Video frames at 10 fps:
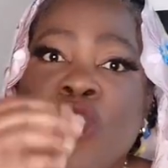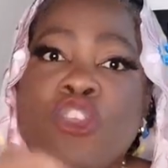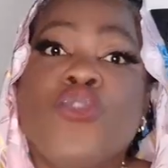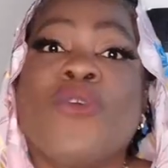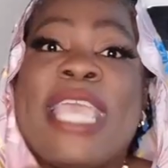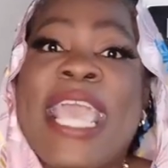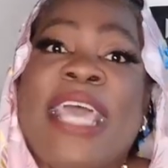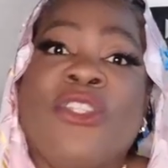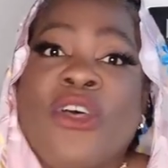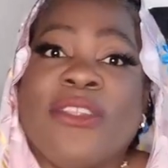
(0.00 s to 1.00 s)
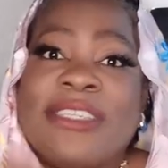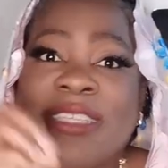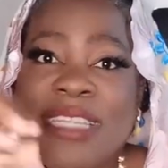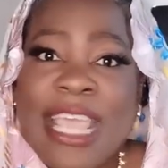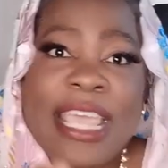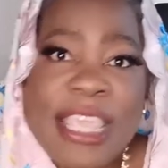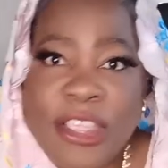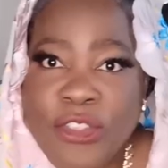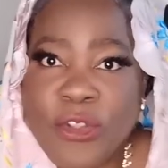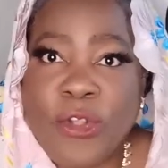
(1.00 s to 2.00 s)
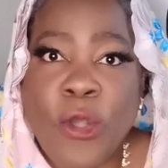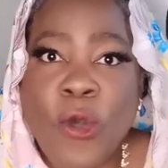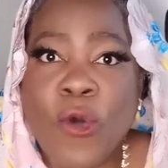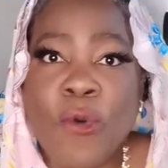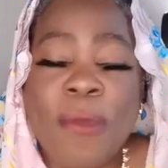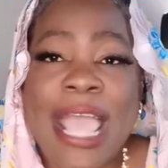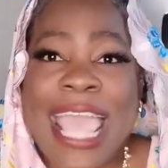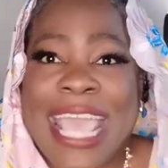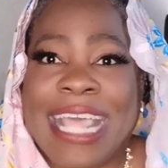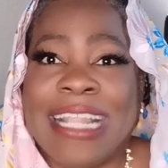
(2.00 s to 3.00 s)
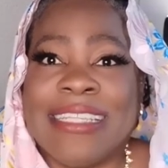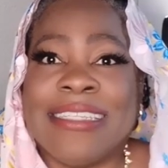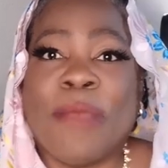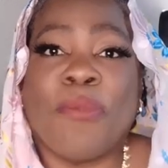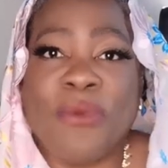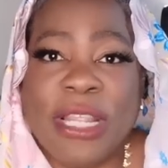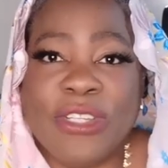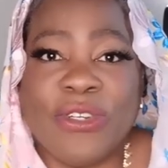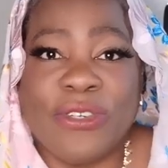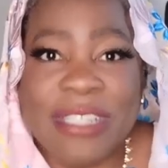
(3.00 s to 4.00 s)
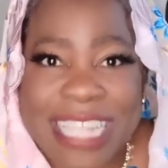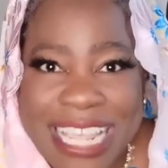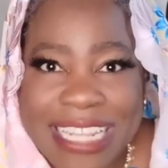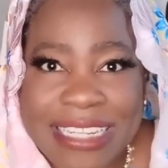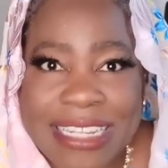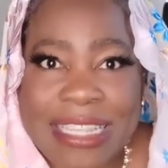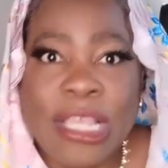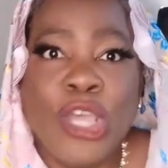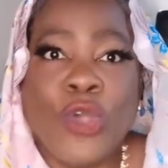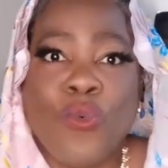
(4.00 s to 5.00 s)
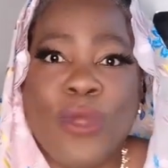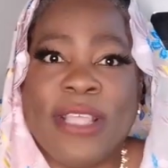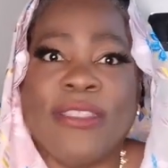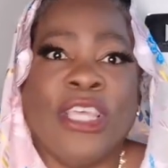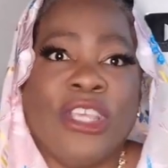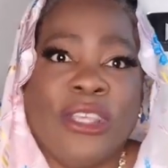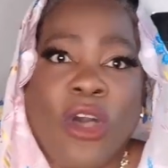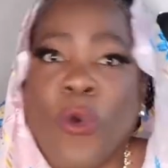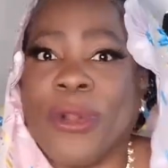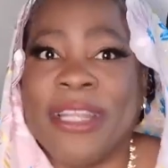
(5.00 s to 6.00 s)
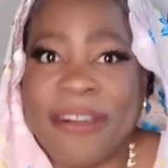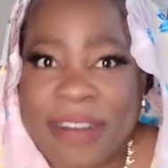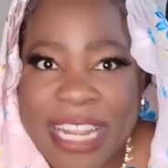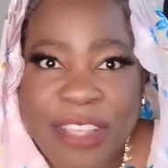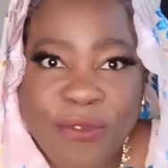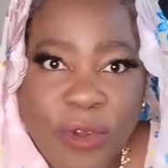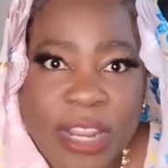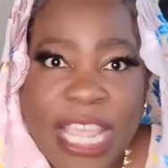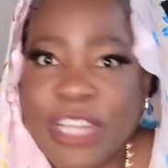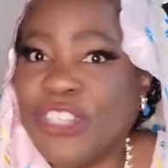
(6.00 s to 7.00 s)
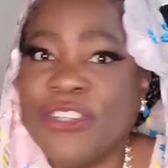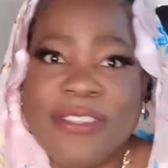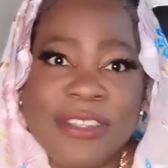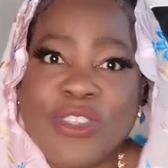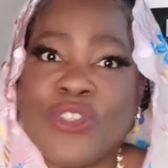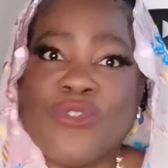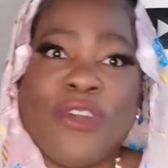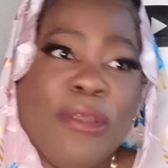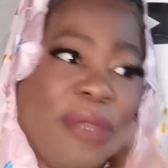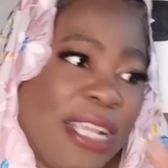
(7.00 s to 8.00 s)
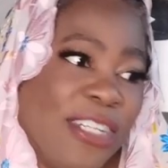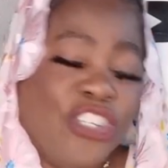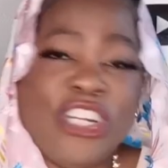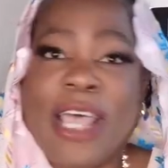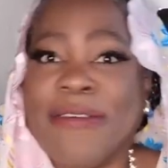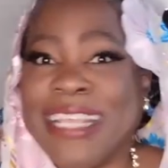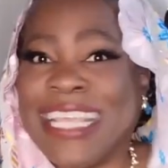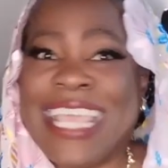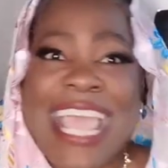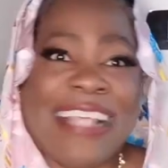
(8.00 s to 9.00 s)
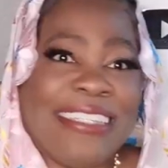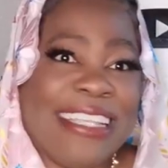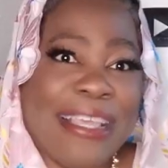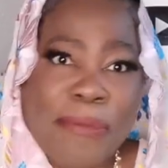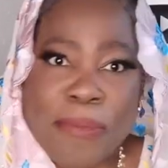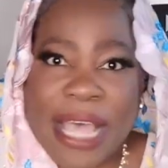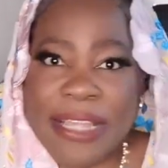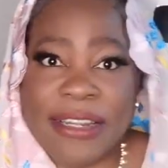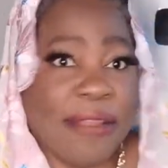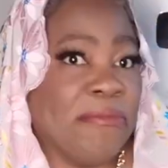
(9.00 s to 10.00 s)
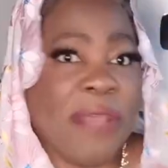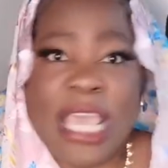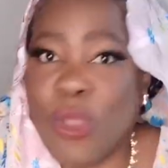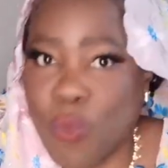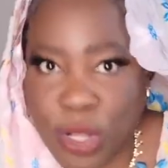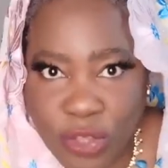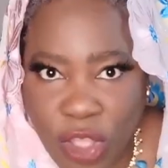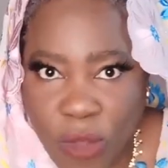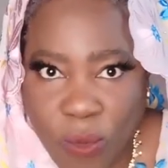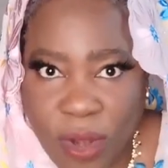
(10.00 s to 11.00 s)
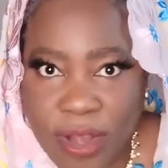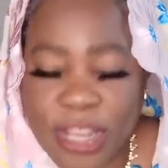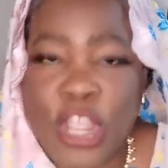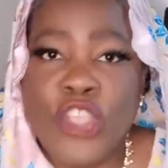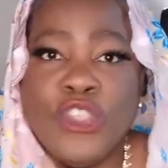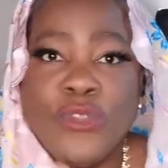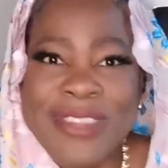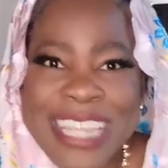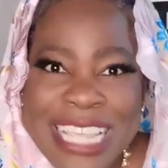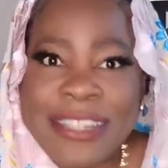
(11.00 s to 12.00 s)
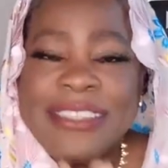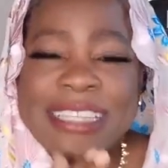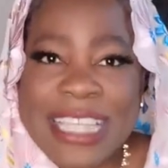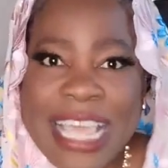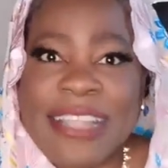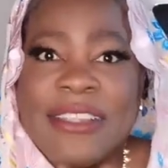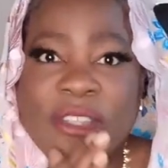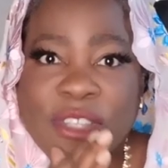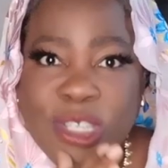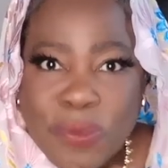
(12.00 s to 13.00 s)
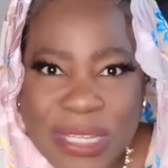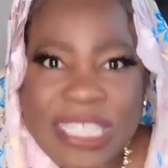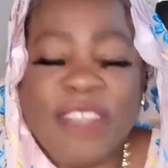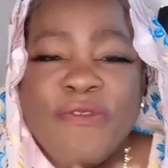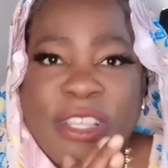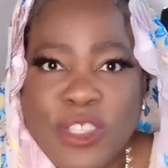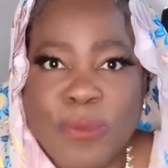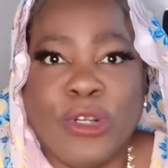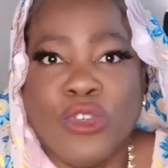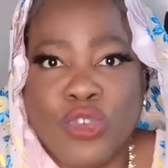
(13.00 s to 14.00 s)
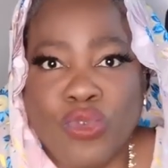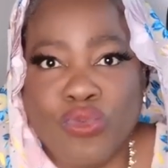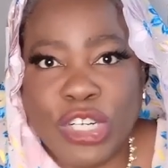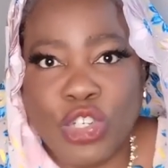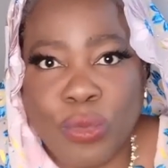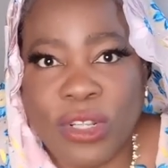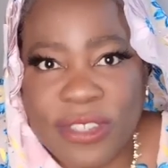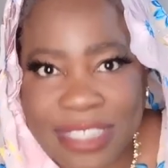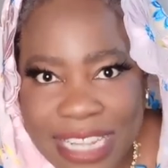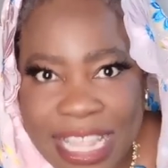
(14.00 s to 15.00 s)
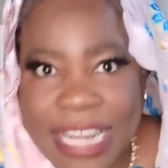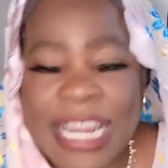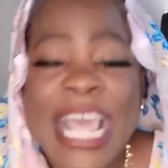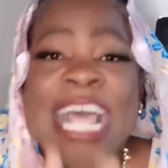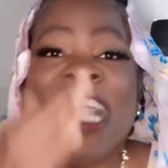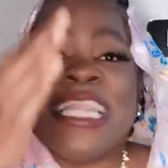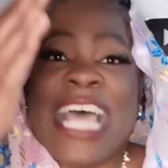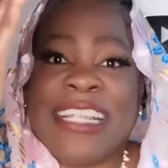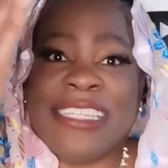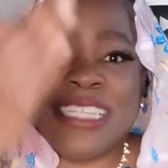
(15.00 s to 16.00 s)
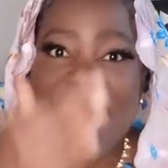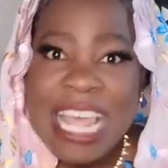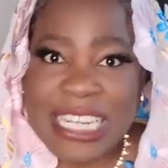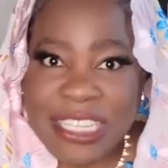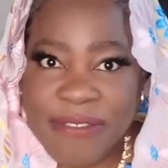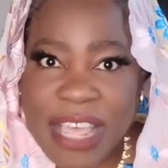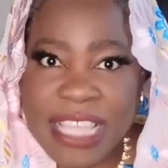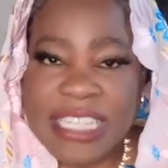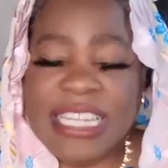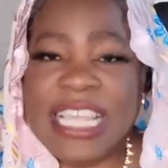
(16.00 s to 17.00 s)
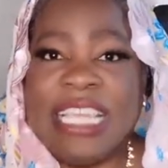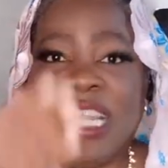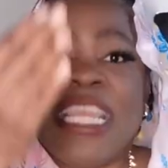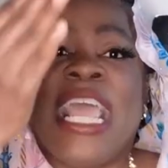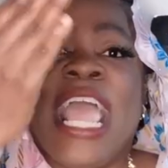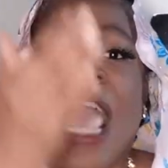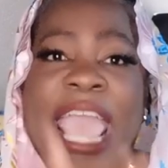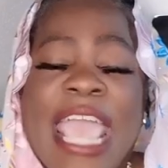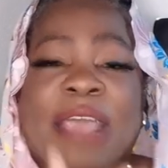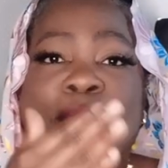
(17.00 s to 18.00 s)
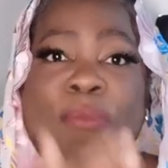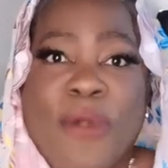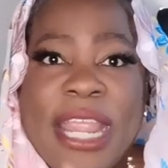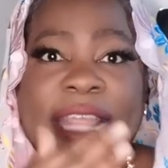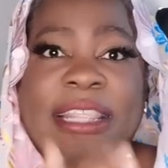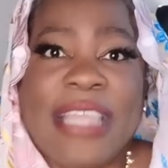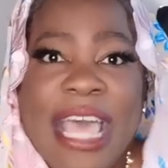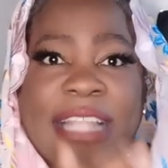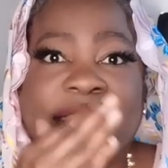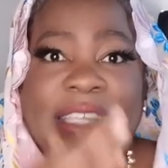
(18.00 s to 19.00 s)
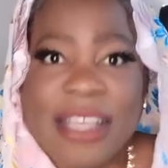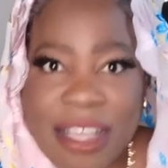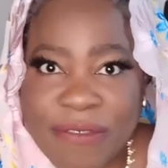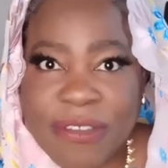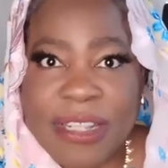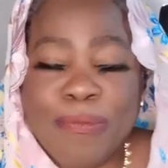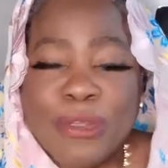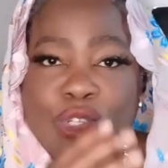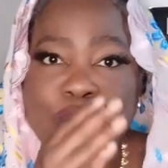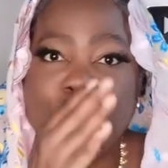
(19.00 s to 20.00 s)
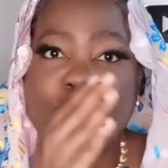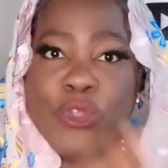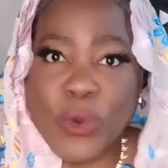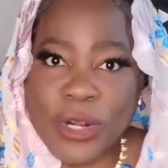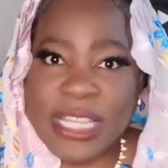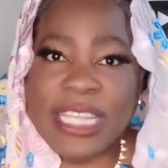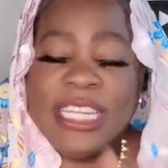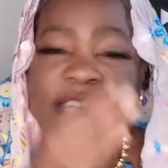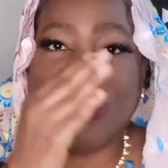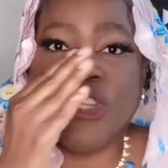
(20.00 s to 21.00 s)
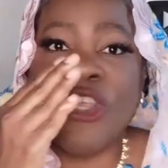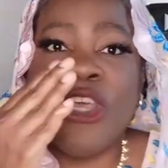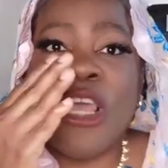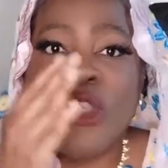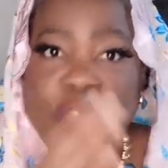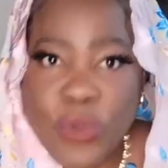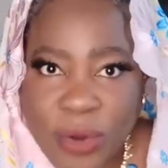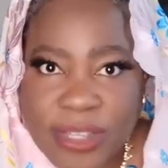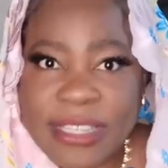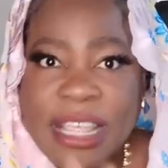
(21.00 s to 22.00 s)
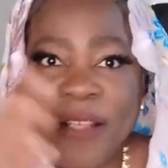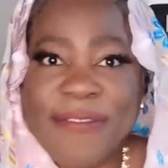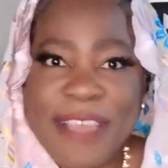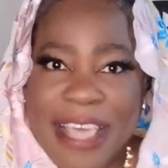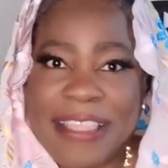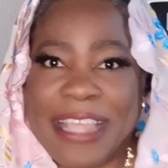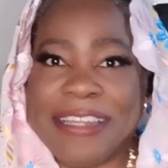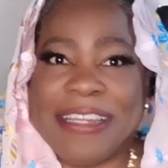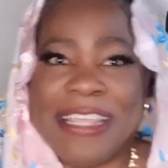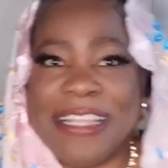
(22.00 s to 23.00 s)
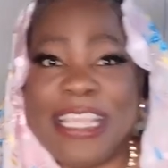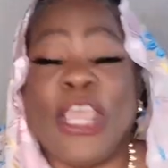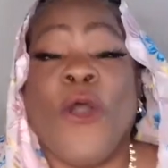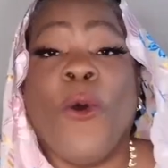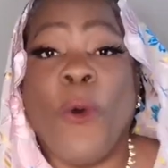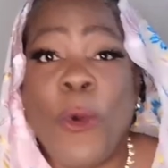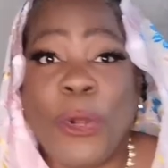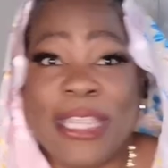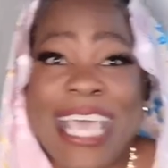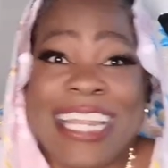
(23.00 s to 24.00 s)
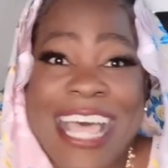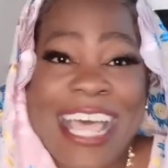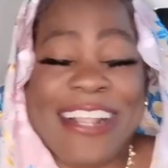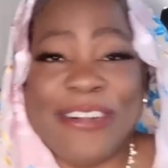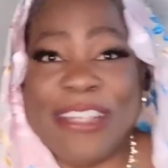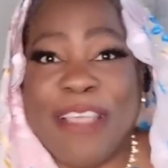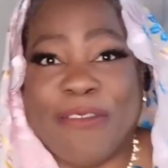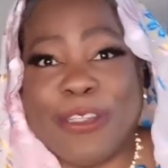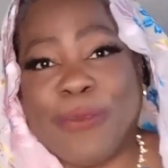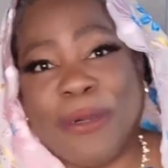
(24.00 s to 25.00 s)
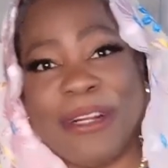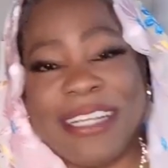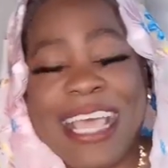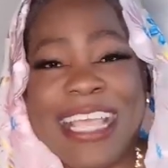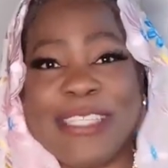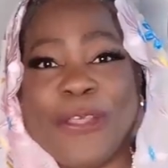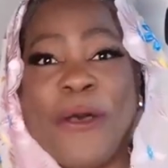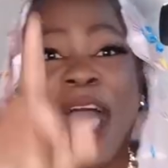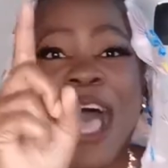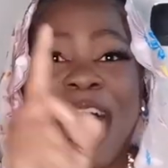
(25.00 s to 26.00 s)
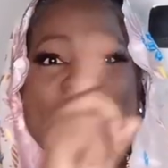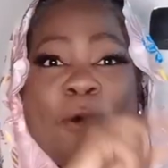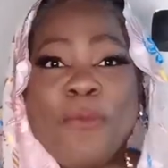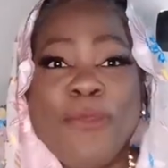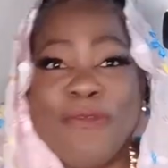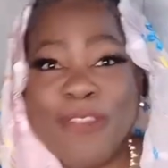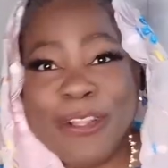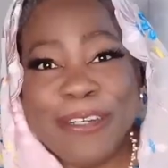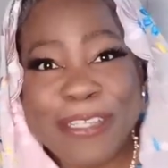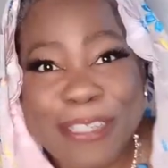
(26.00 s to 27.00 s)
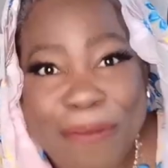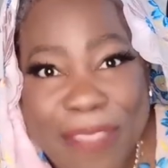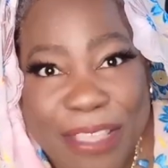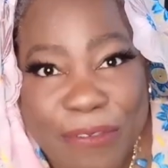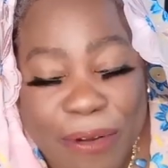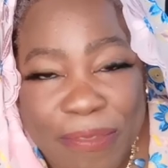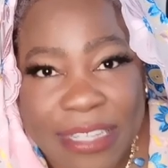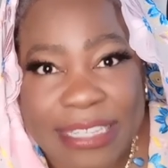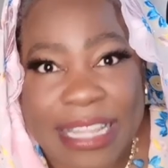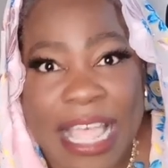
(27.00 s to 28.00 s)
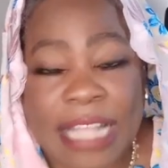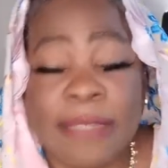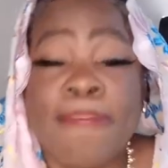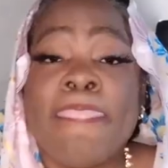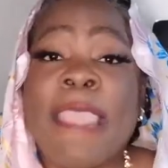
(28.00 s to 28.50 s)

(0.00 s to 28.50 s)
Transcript: You cannot stay in your home and separate your deity with ordinary invocations and screaming and shouting, casting and binding. It will not work. You need to get specific spiritual rituals done that satisfy the deity and break that covenant between your lineage, yourself, and that deity, or that higher level spirit guide. So I hope you've learned something from this class.